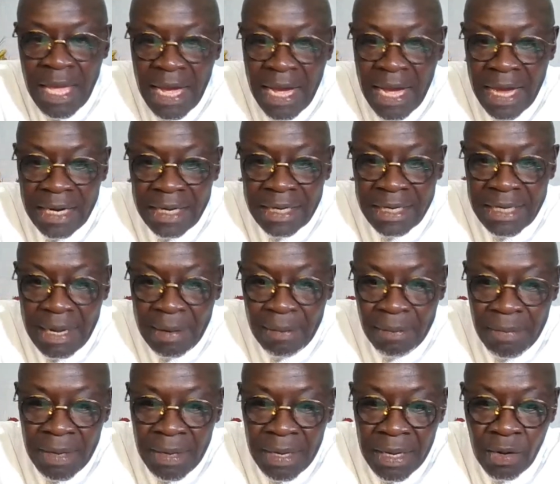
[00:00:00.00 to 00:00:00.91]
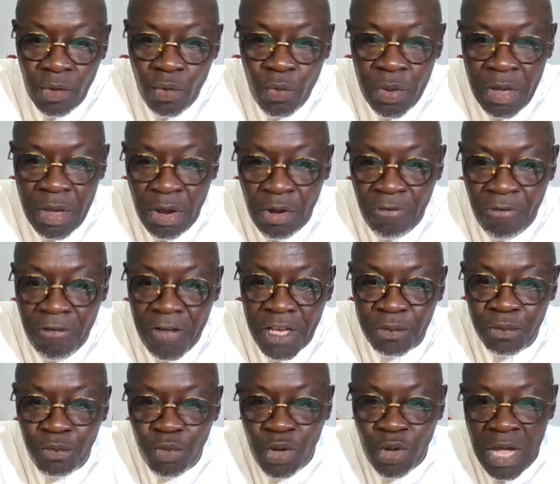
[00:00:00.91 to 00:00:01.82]
And we on
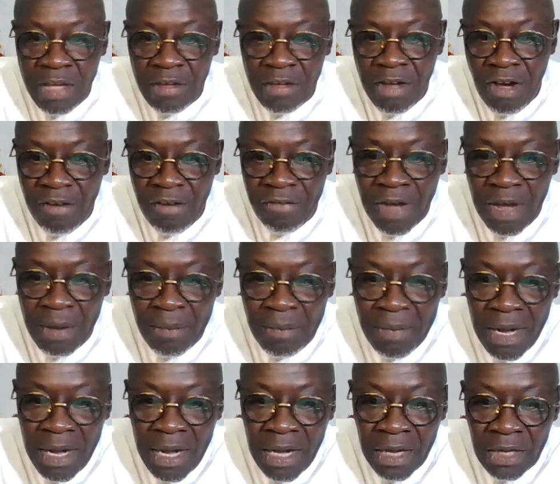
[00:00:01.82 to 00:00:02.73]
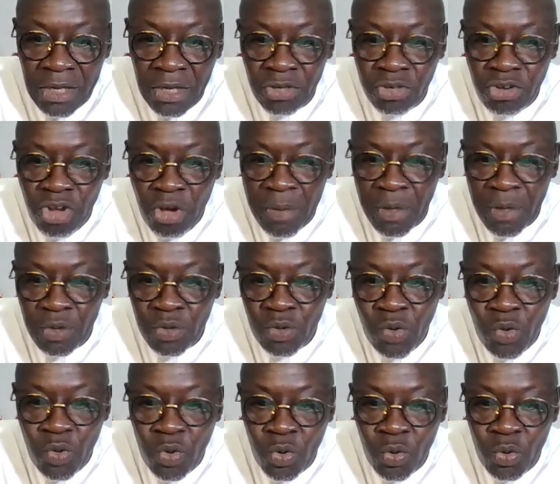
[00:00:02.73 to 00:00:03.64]
Facebook, I have Nobel
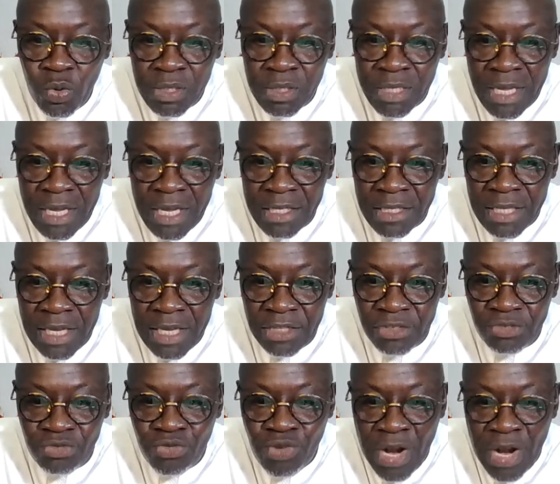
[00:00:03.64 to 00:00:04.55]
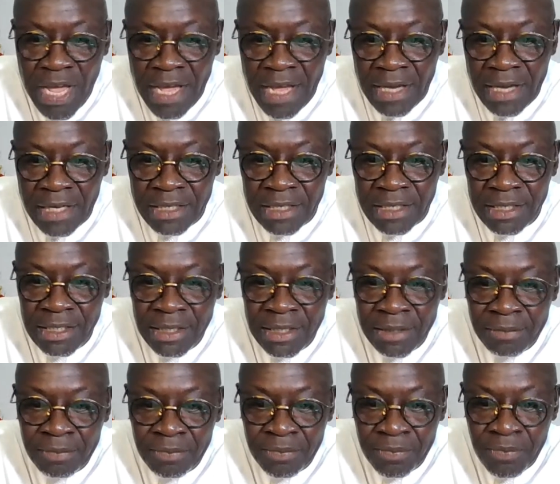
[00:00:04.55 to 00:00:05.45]
Cole who says it's great.
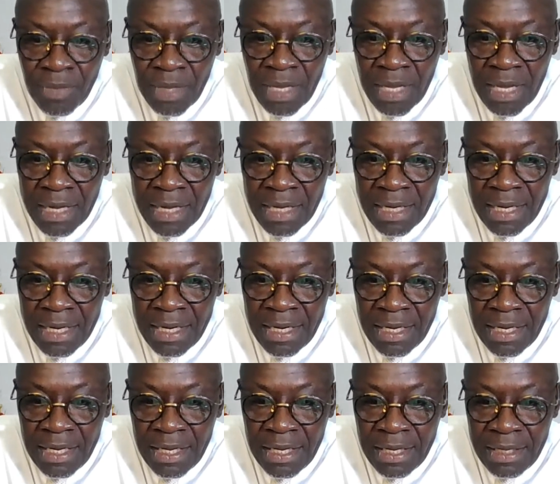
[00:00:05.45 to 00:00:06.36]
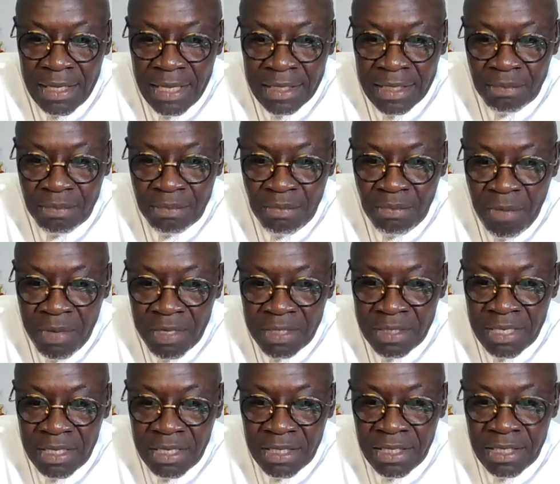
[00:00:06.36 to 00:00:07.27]
And then yes, Mabel
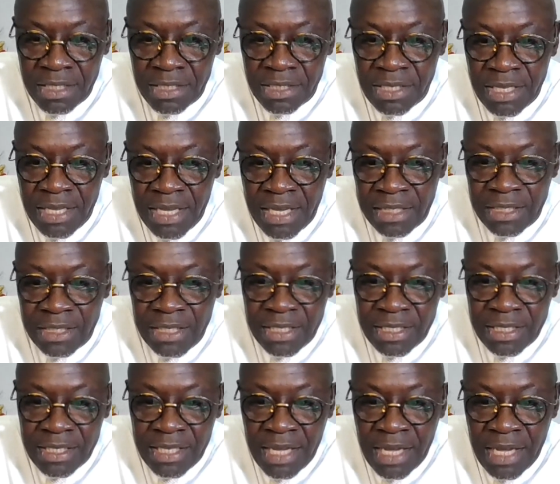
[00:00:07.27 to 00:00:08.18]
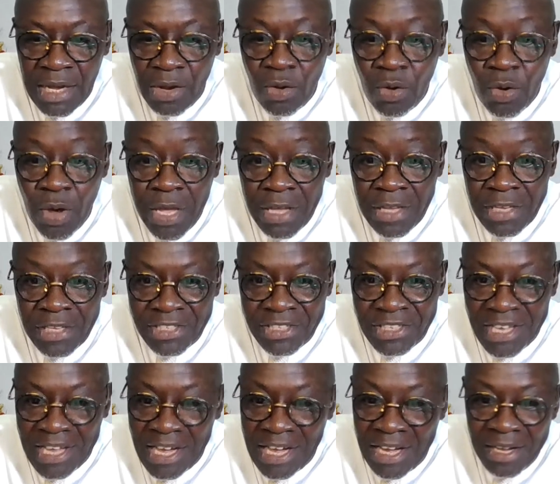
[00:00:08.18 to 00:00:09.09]
says she's here, or he's
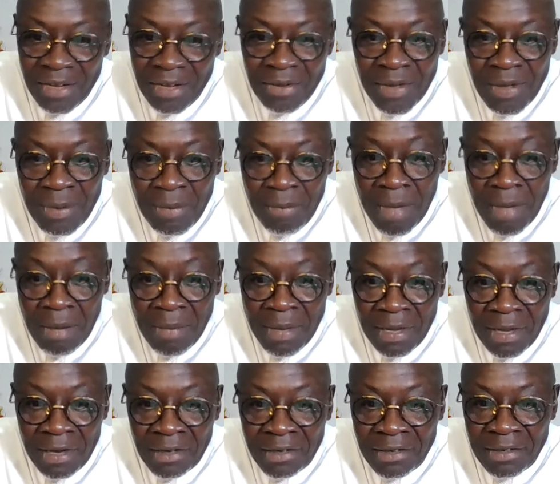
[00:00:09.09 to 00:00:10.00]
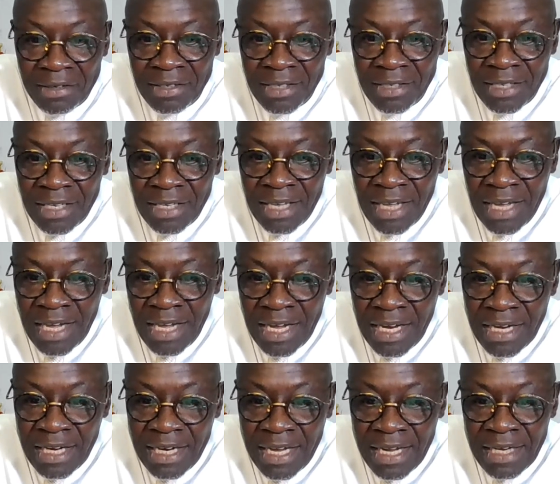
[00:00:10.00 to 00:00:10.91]
here, Mabel.
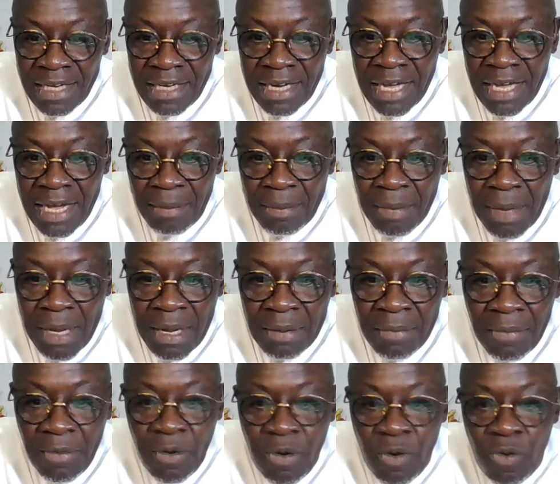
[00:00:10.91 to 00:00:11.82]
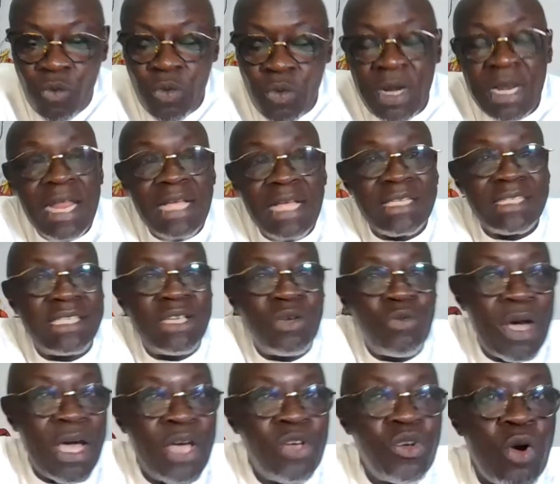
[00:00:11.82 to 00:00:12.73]
And then well, let's see
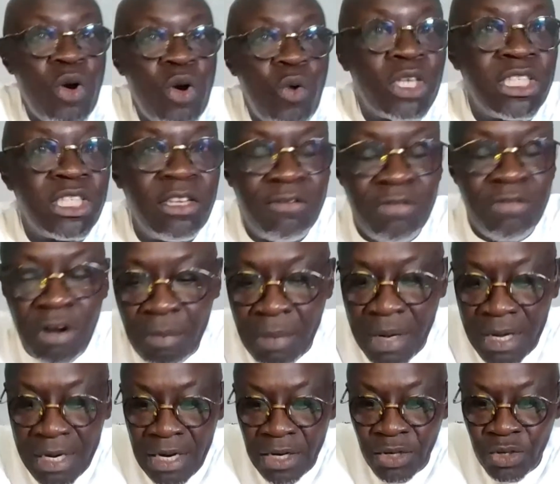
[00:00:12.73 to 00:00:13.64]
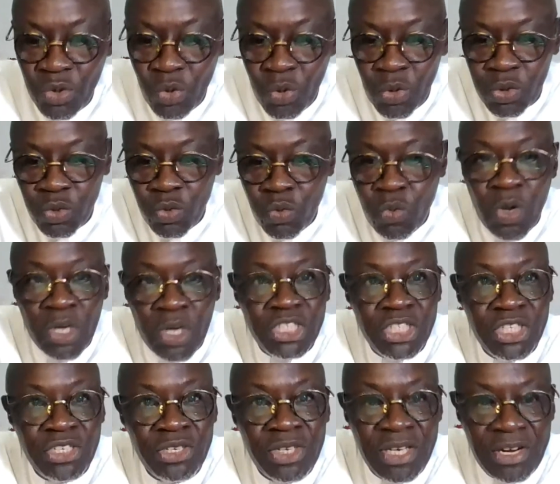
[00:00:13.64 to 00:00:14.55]
where you're watching from. And those who are
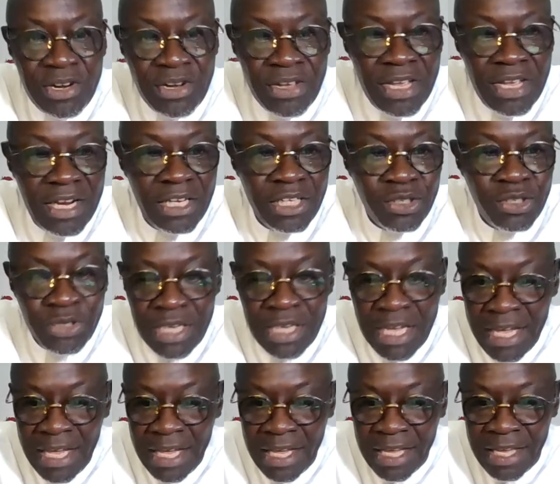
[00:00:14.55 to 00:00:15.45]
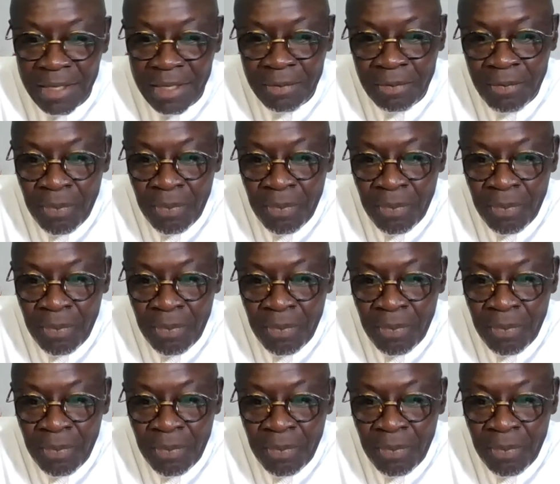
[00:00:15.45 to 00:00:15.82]
watching really today,